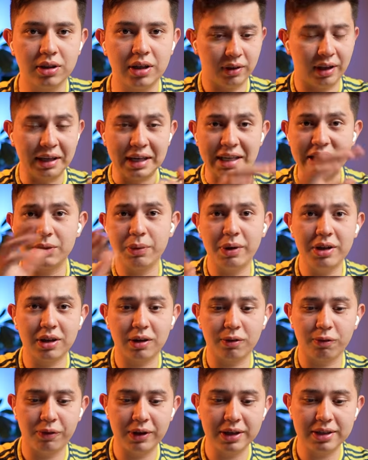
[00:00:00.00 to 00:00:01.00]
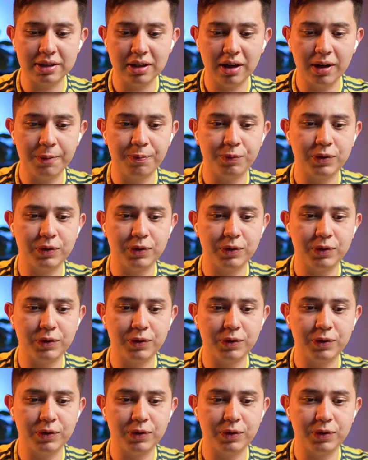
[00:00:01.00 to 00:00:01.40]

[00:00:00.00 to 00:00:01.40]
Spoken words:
The easy way you can fix that